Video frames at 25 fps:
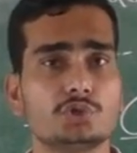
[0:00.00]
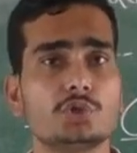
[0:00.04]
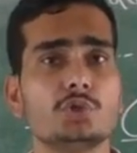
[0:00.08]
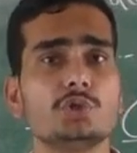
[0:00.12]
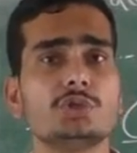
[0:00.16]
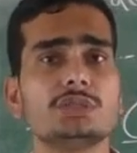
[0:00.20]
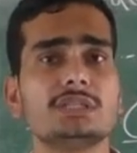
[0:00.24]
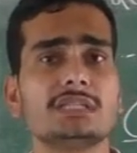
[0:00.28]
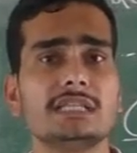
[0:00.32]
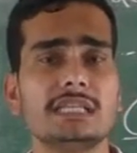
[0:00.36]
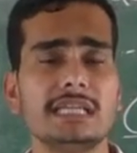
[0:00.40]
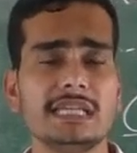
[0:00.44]

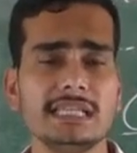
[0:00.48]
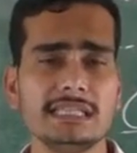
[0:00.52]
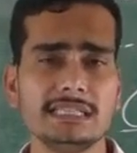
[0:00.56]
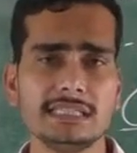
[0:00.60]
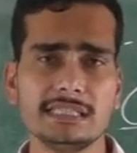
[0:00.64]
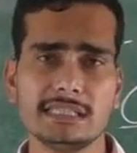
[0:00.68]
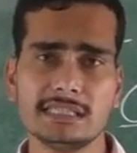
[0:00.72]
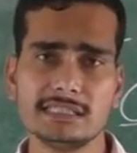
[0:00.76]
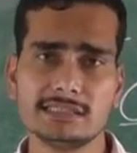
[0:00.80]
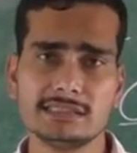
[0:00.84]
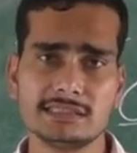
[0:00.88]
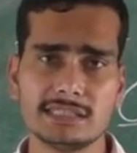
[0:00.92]
So
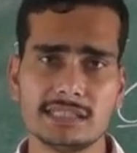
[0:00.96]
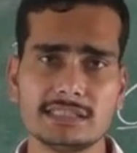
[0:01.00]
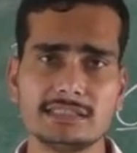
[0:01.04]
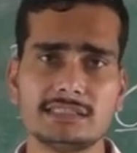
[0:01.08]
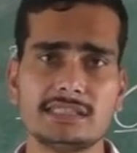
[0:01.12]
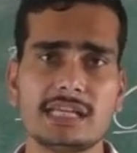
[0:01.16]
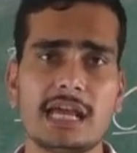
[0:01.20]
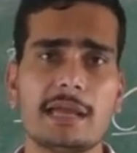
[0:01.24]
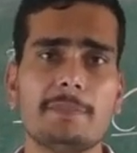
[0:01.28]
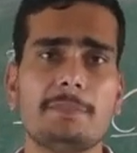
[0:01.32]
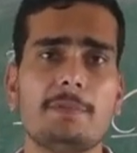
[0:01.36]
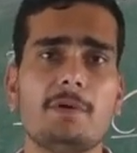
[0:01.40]
in this
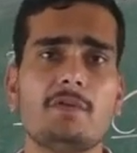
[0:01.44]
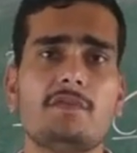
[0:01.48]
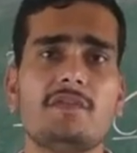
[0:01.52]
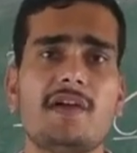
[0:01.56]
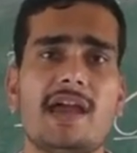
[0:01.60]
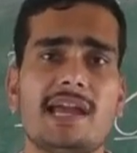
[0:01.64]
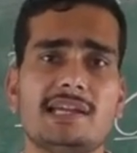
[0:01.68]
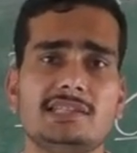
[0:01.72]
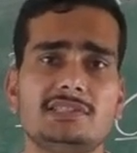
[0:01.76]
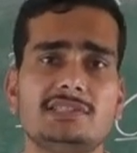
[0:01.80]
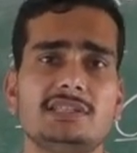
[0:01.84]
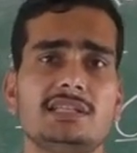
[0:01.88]
such type of
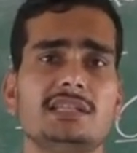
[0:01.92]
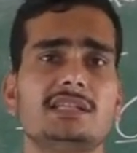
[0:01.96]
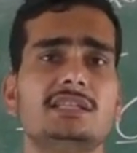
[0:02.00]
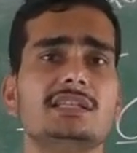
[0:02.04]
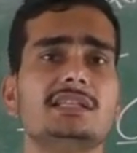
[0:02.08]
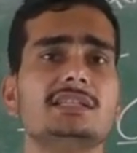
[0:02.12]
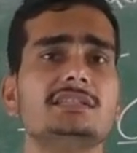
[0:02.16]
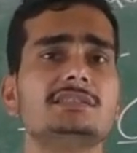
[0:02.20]
action,